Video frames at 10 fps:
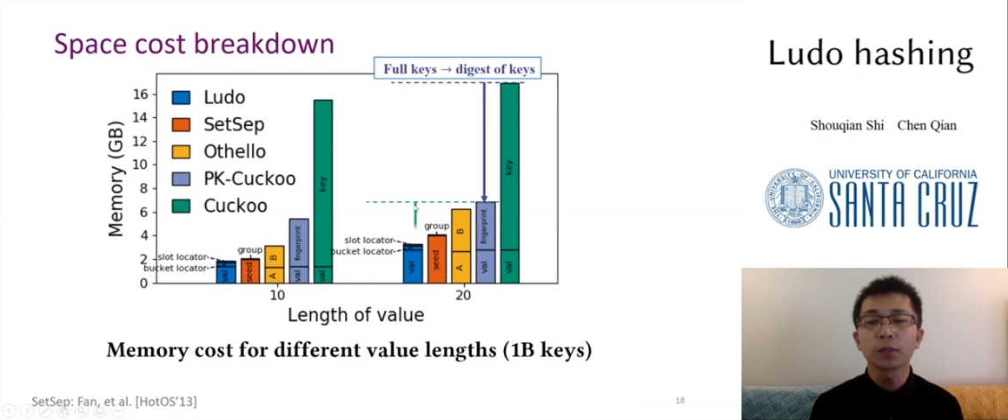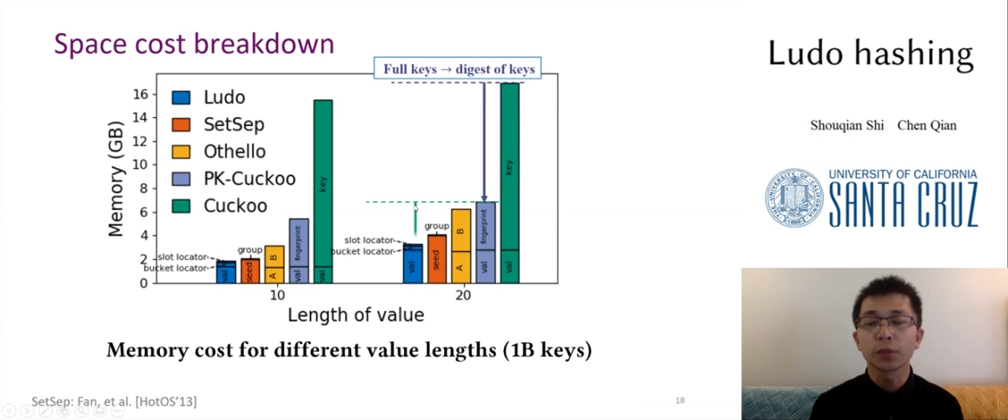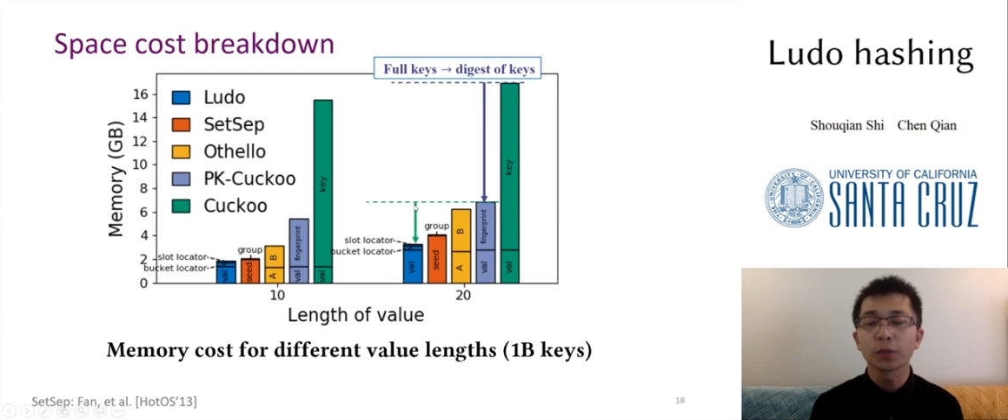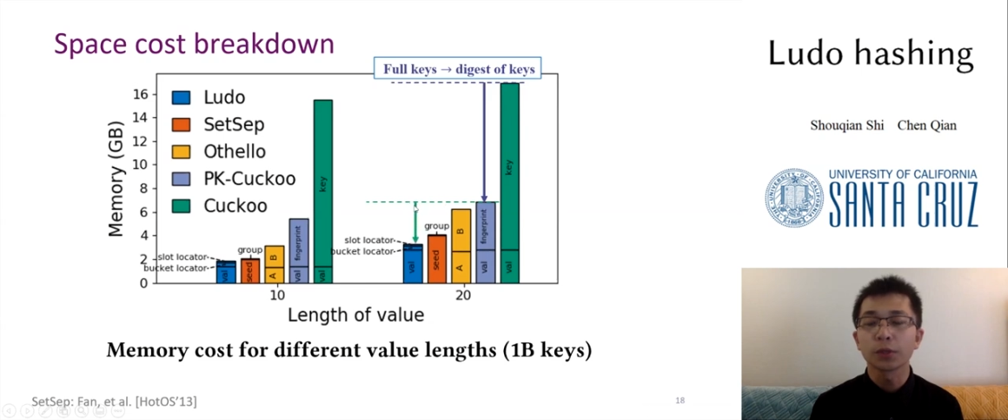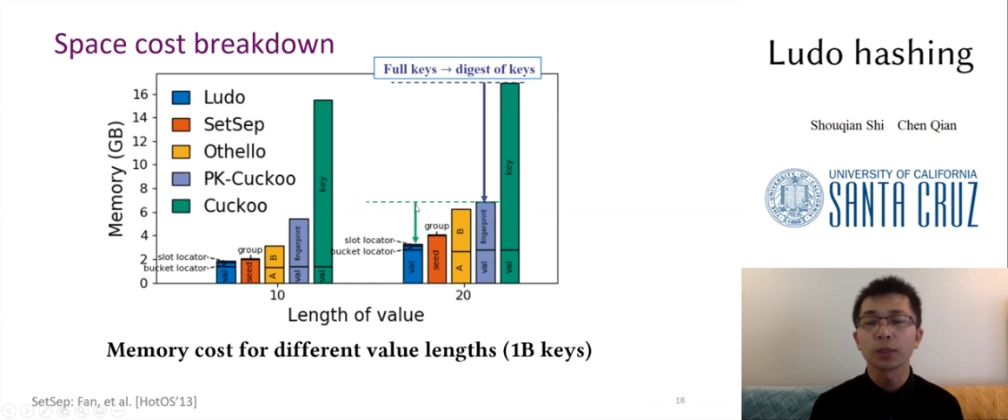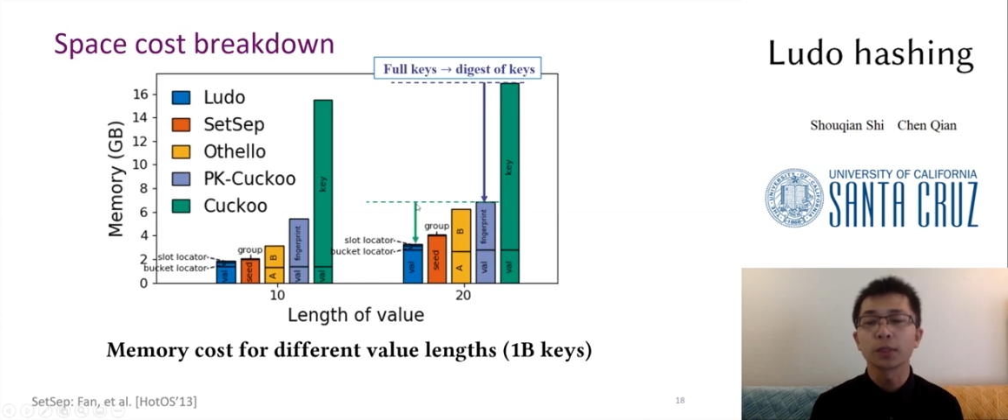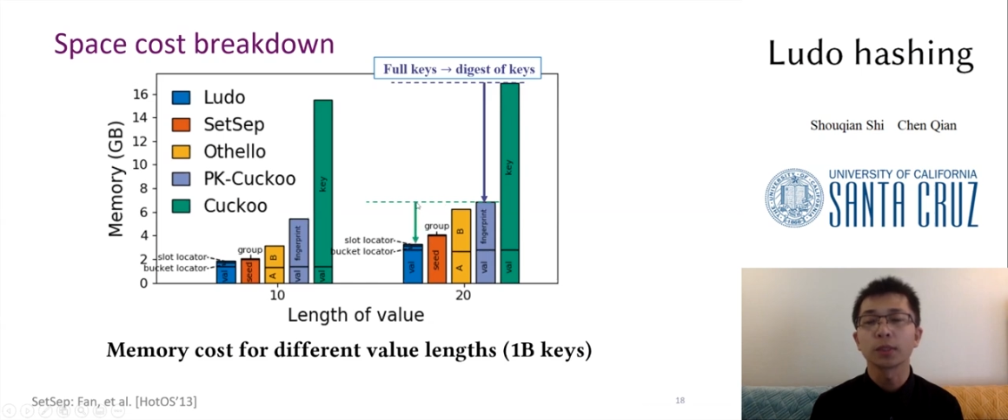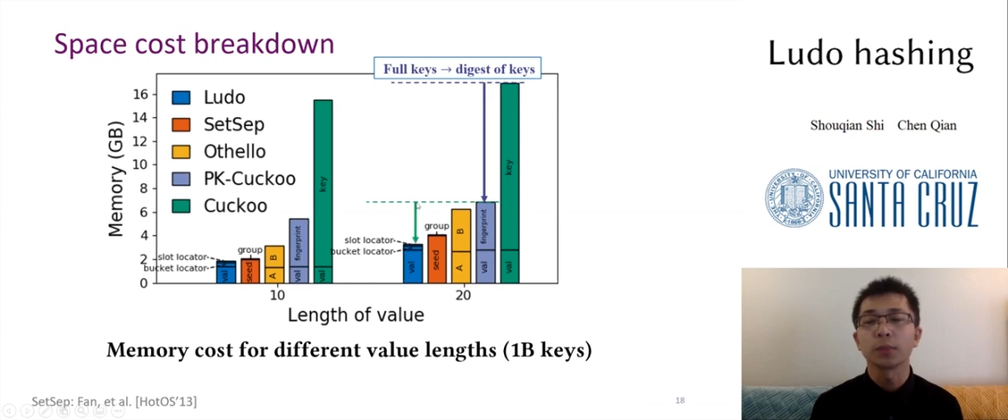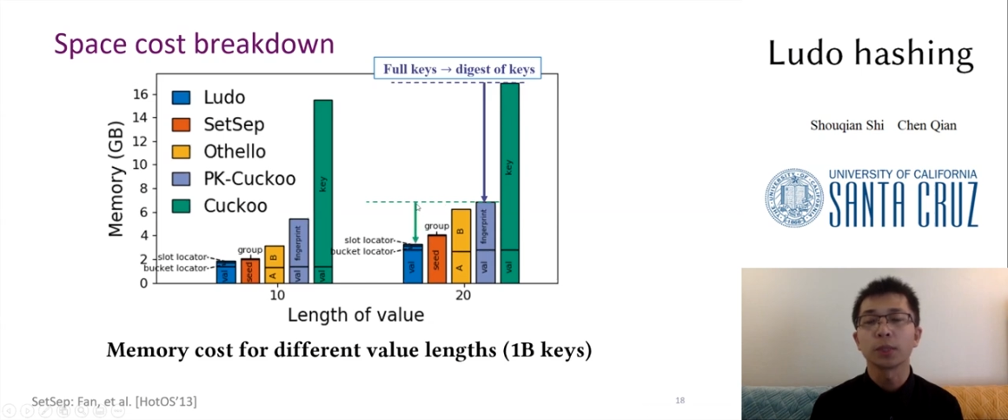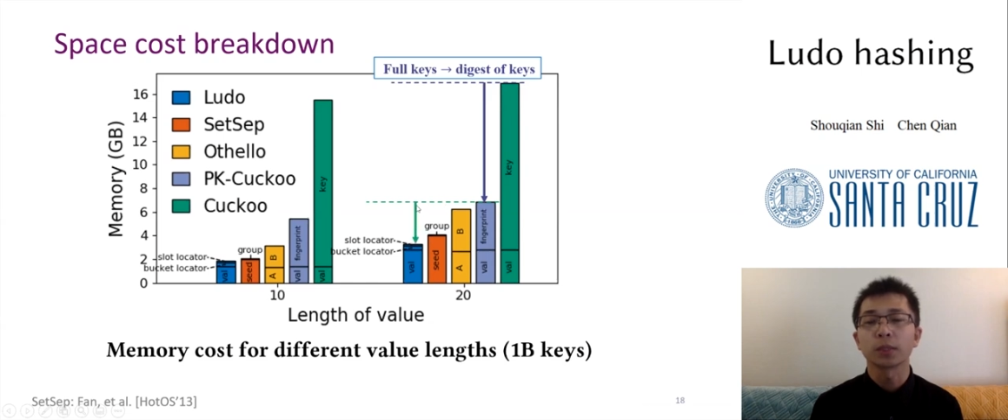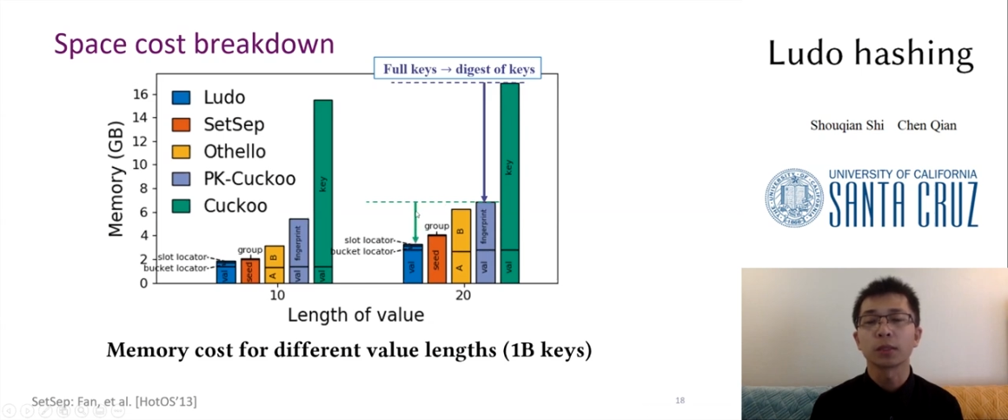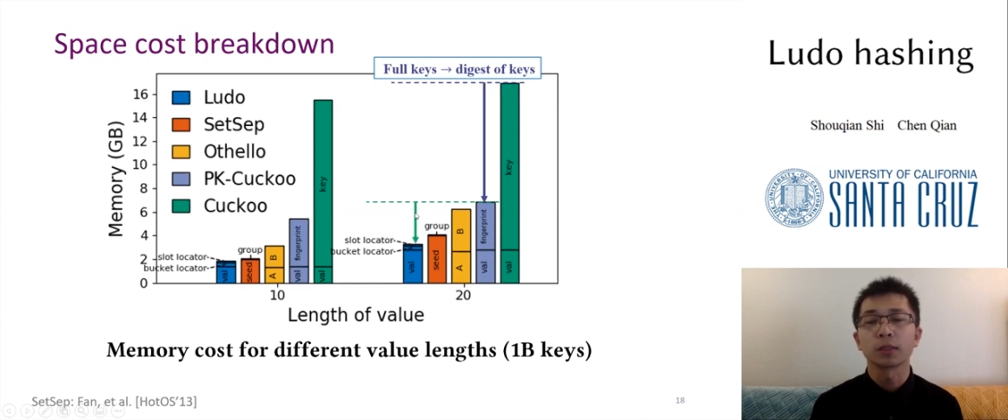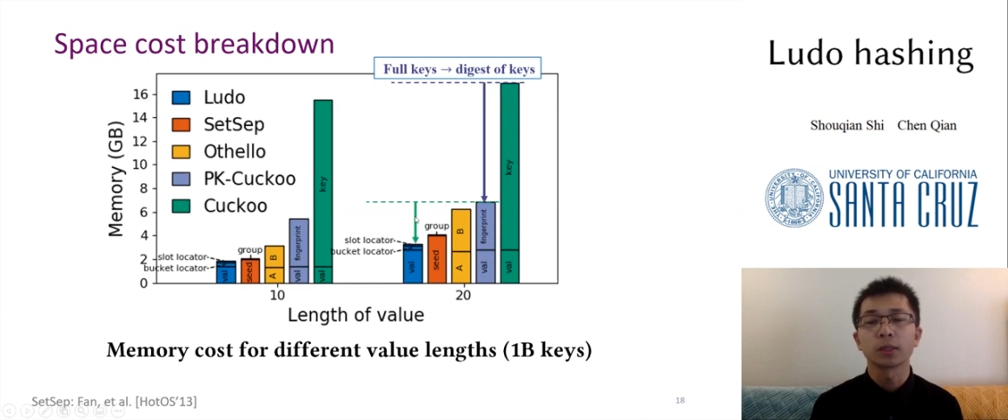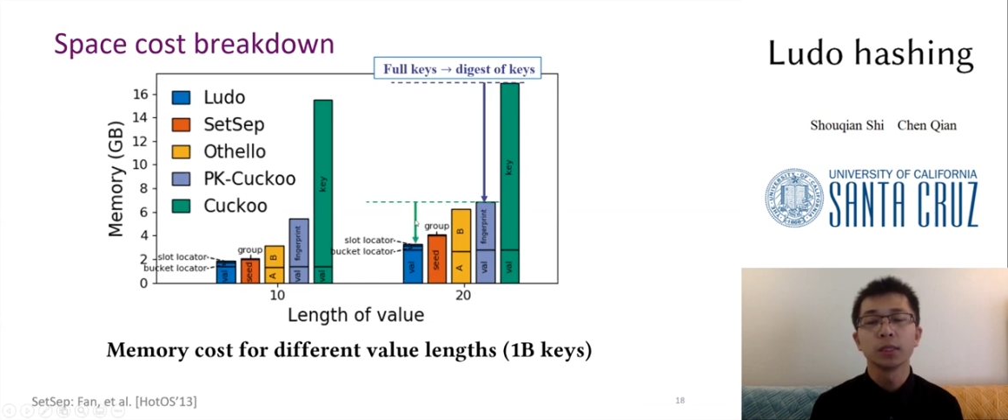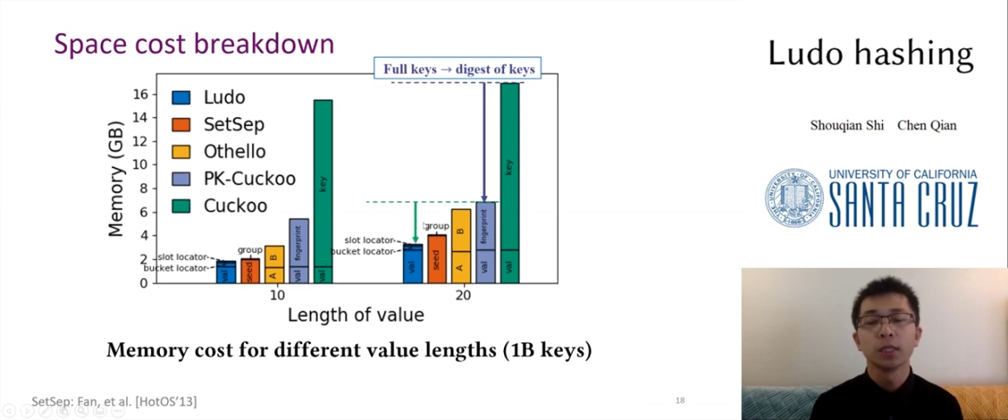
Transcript: reduces the space cost